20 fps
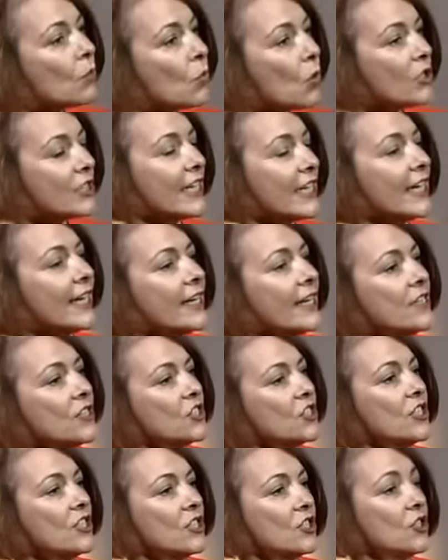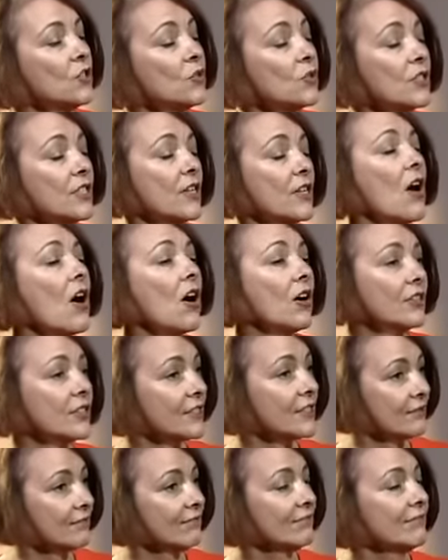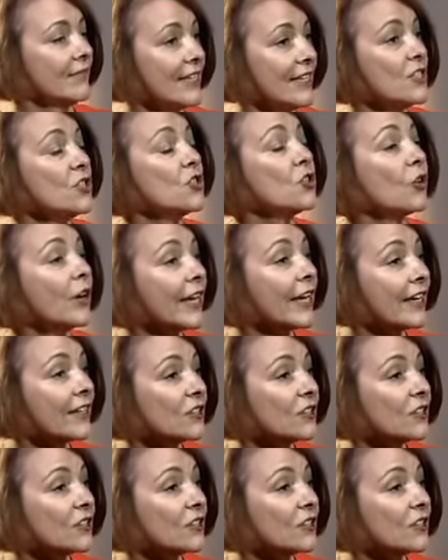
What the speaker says: at what age did you start enjoying